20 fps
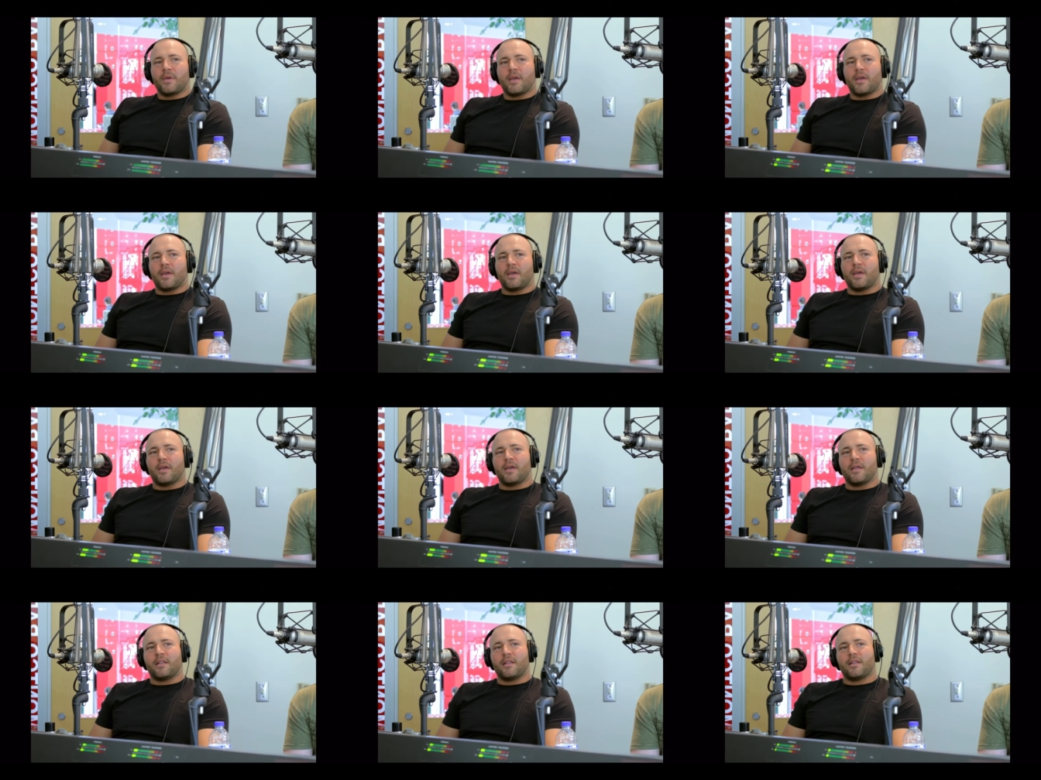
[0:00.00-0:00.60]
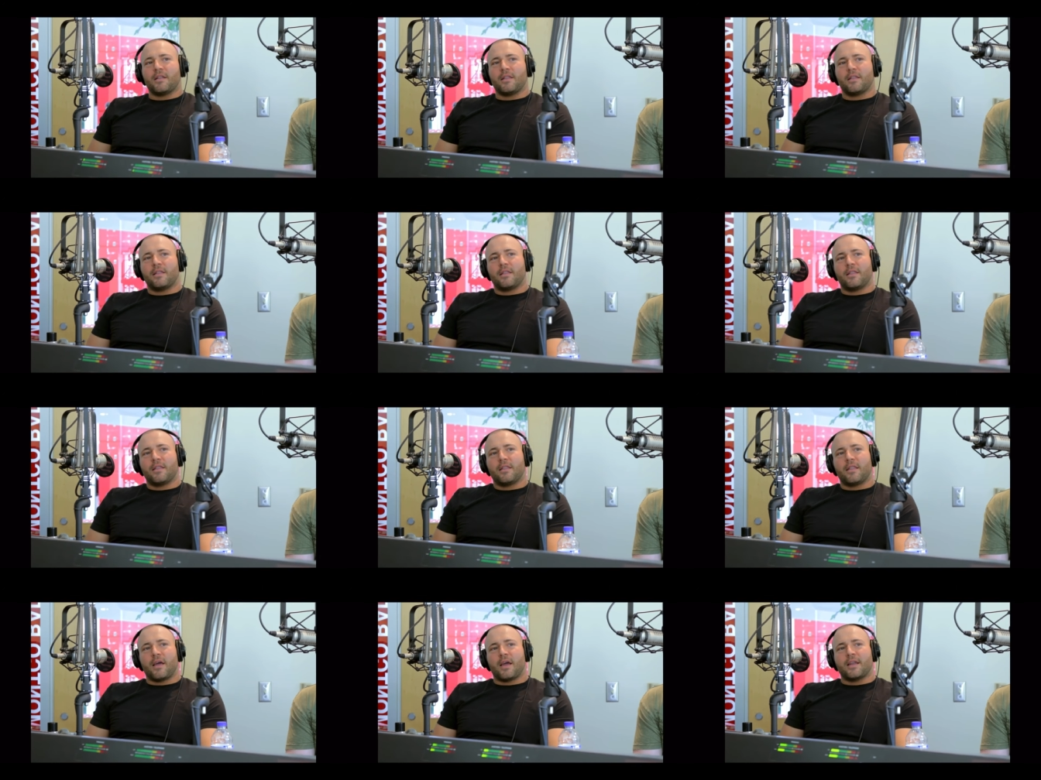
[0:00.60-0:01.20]
and
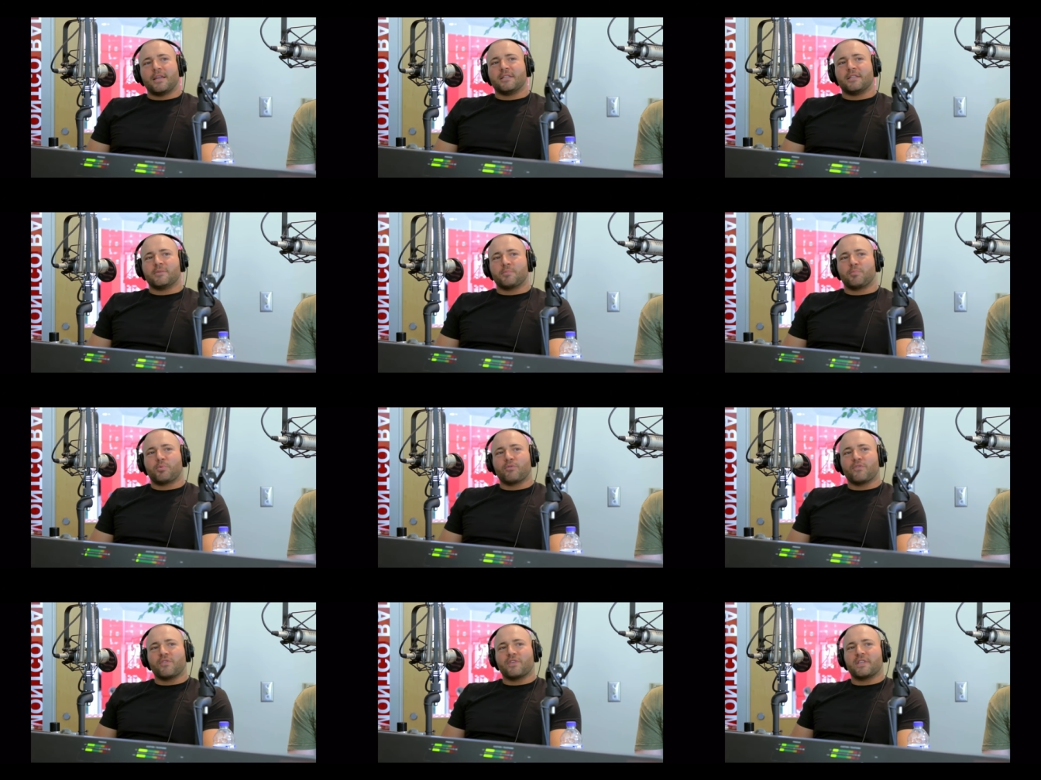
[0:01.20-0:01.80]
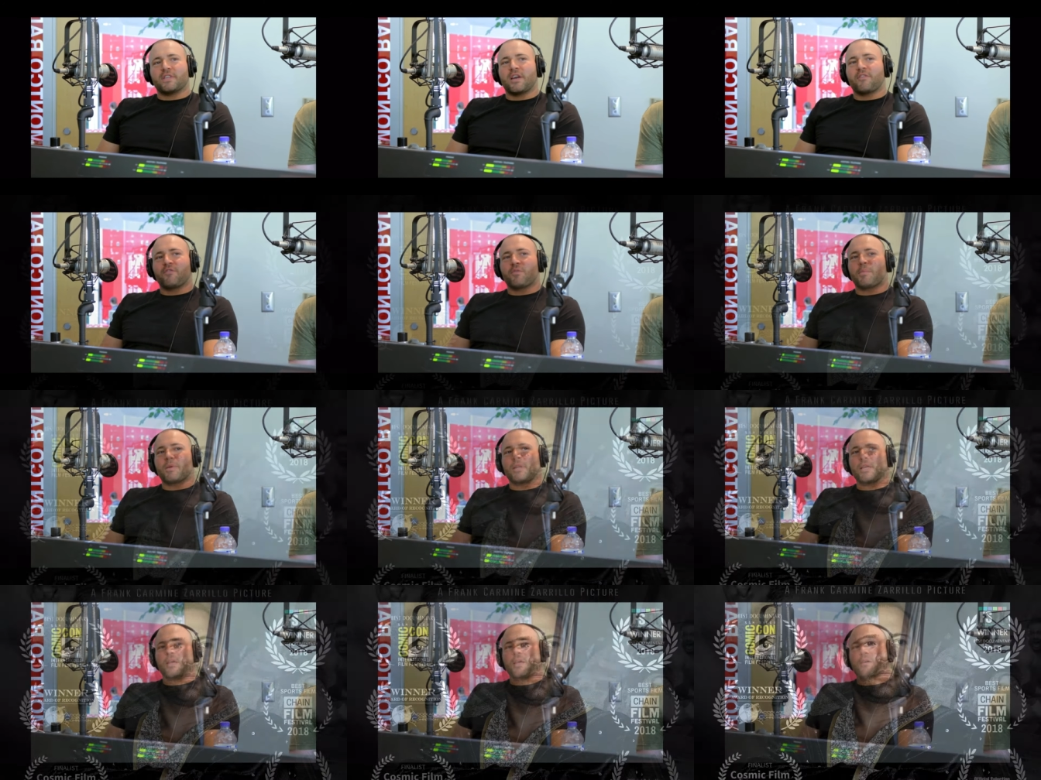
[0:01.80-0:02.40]
I need to prove it to
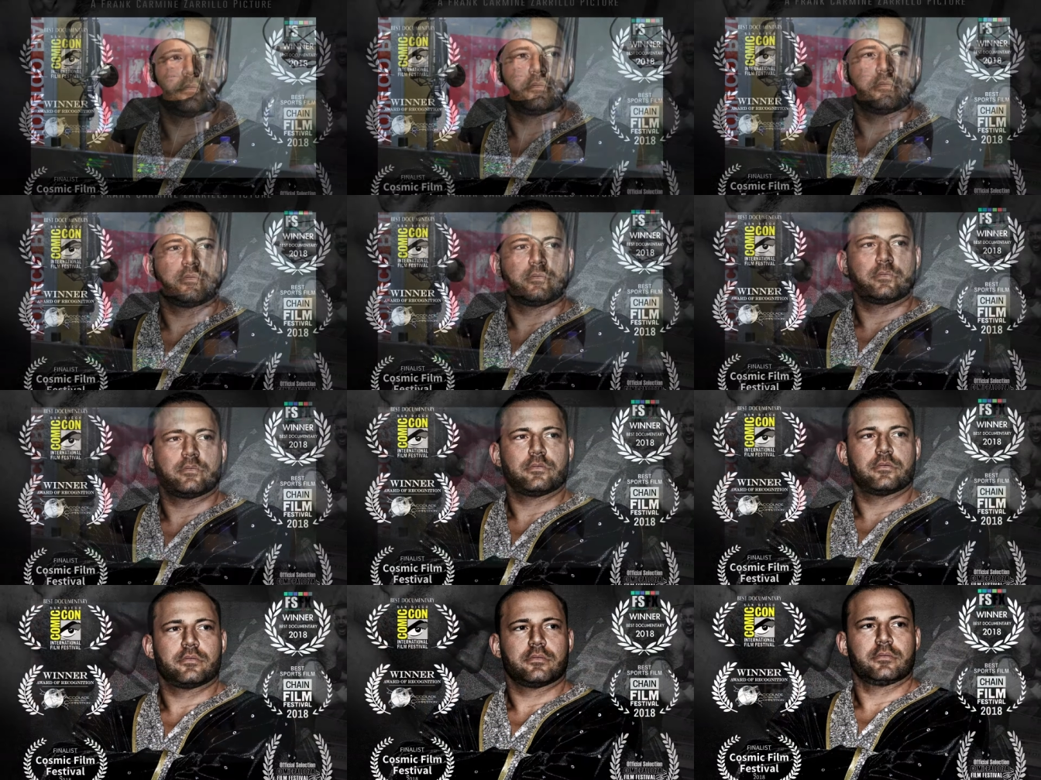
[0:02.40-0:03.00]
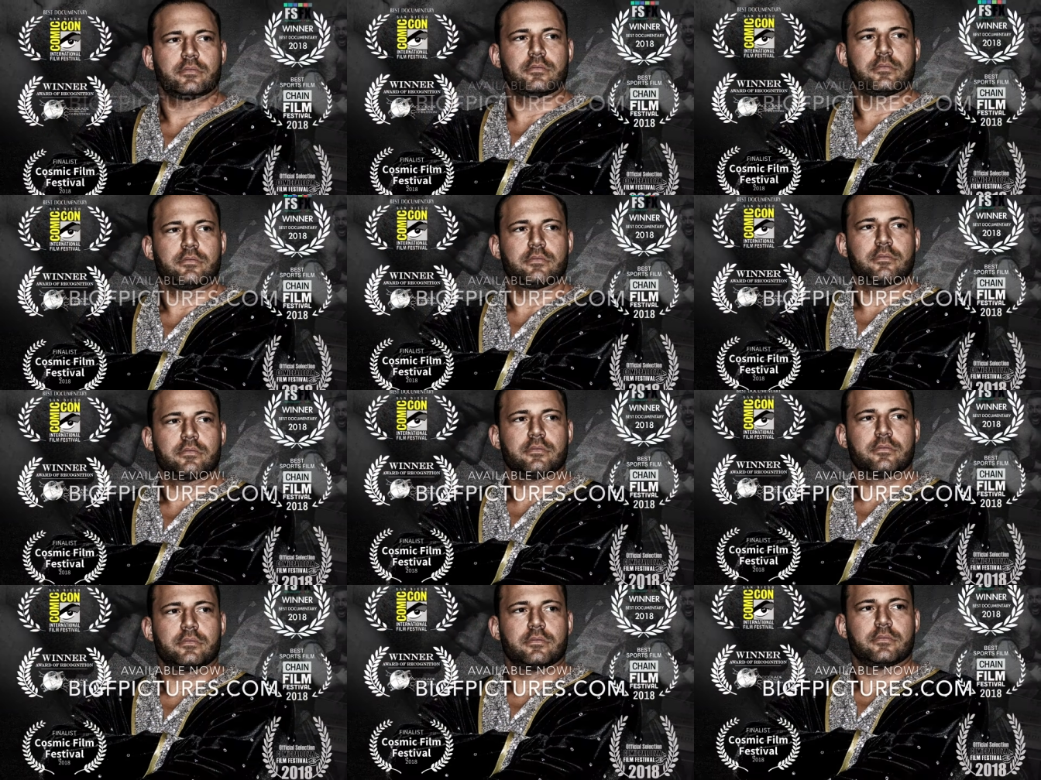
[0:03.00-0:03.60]
everybody
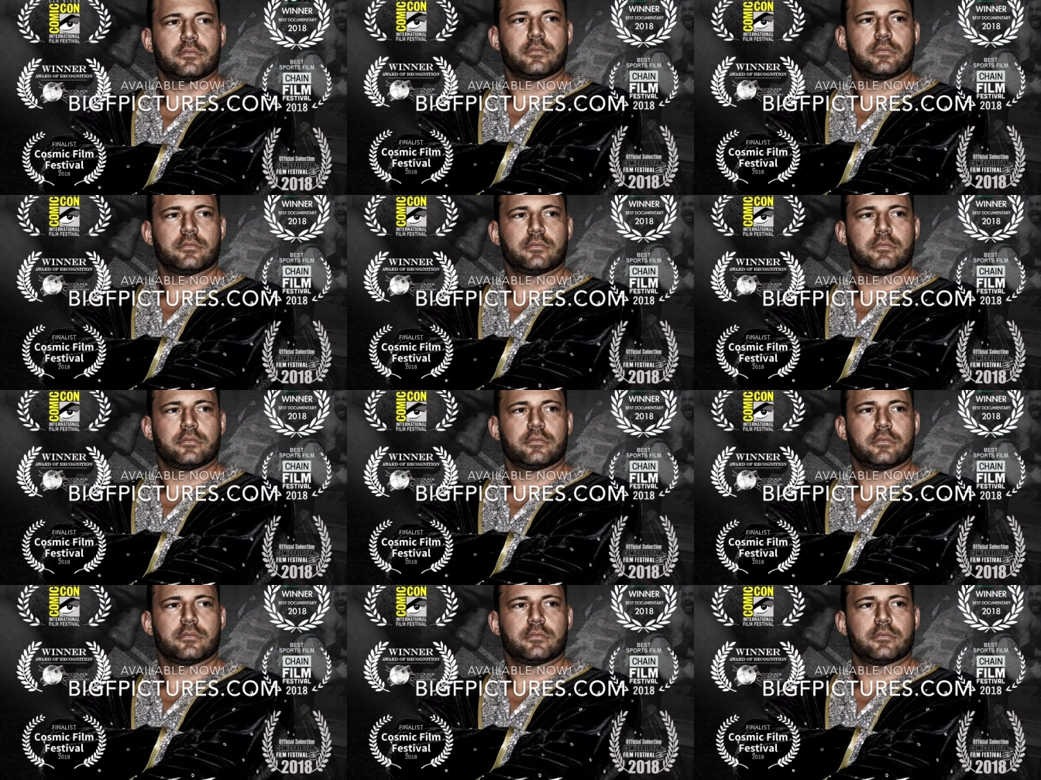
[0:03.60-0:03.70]
else.